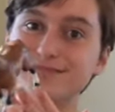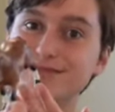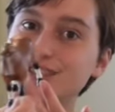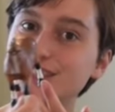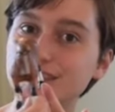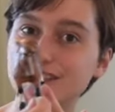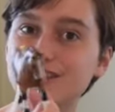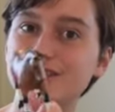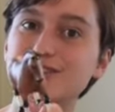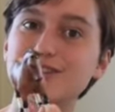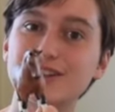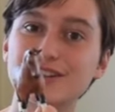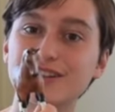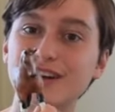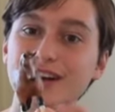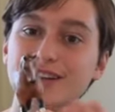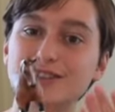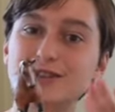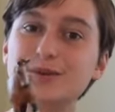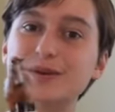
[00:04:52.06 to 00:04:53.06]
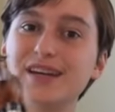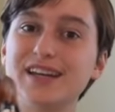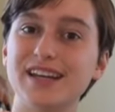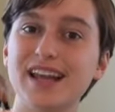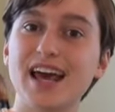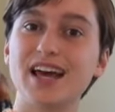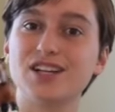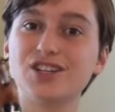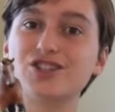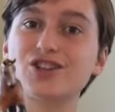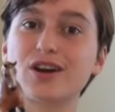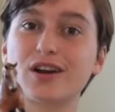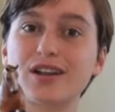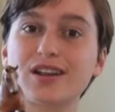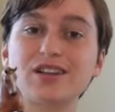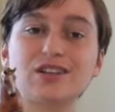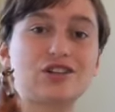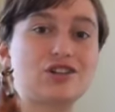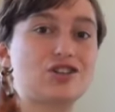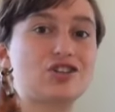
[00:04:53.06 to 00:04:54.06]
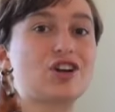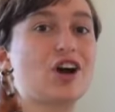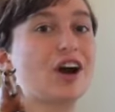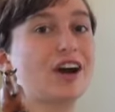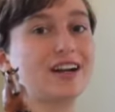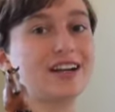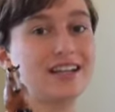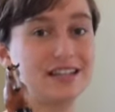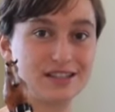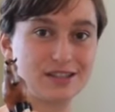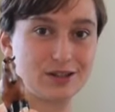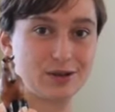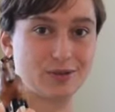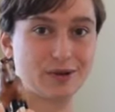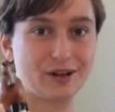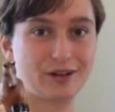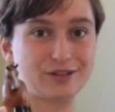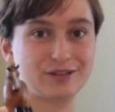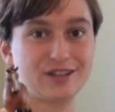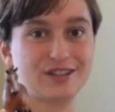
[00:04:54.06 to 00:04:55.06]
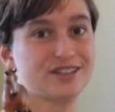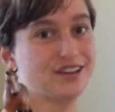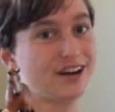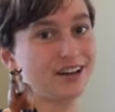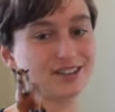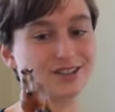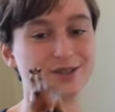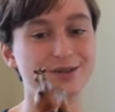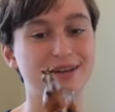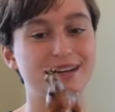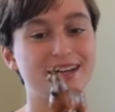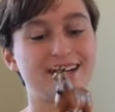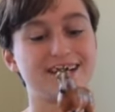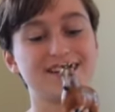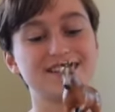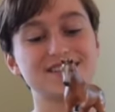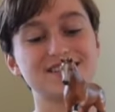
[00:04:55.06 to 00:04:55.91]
she's a dressage queen, and Charlotte Desjardins is the real dressage queen.